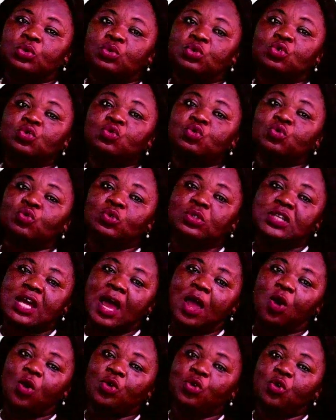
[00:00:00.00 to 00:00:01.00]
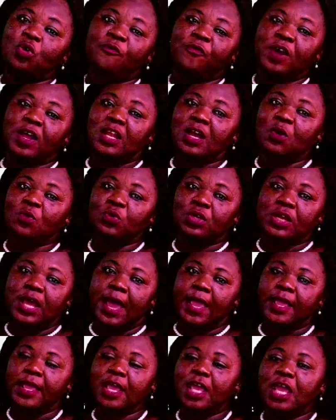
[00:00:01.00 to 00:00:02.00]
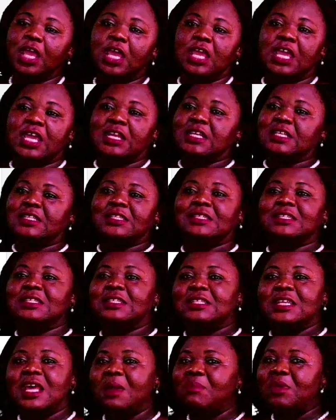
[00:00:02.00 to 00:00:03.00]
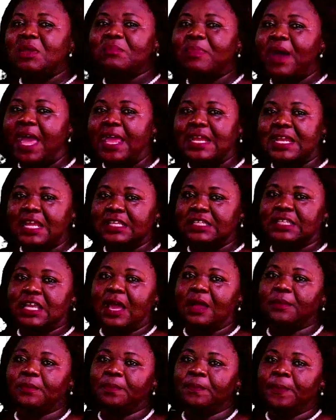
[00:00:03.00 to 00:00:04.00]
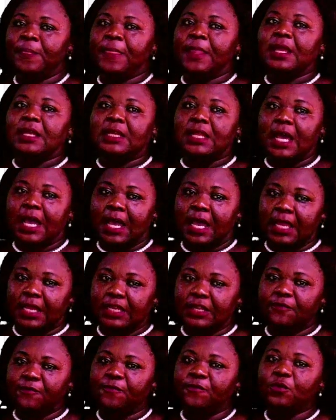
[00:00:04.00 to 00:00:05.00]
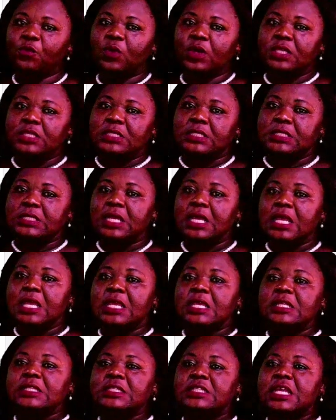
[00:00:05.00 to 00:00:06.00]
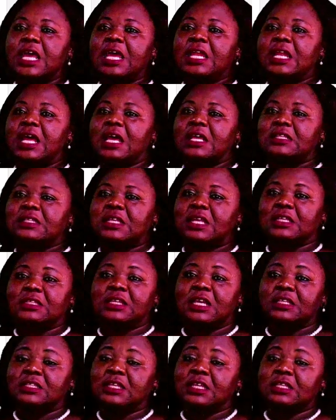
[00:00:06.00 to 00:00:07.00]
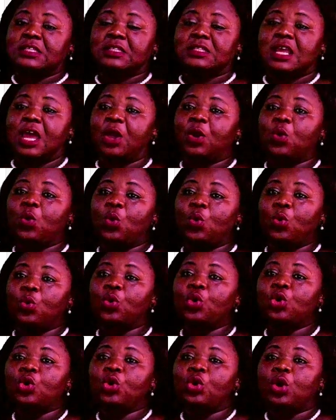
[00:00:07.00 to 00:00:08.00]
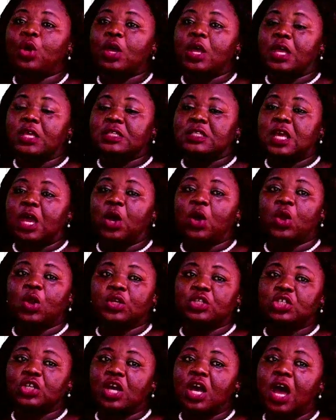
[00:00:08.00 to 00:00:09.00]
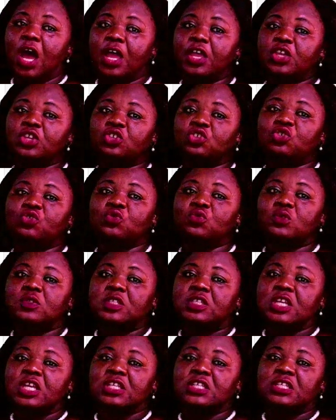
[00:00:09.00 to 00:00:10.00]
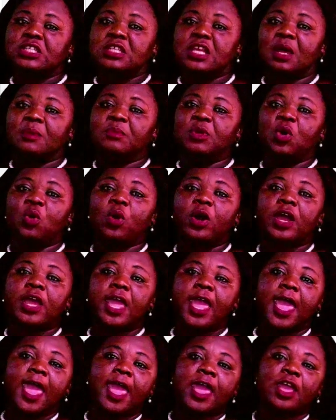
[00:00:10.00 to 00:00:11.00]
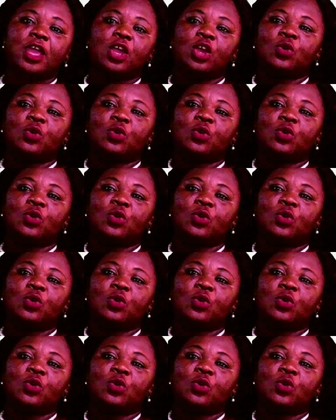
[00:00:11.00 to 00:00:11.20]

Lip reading: you will die, or your father will die? It is determined by nature, and that can influence it. Internal, such as psychological issues, changes that may occur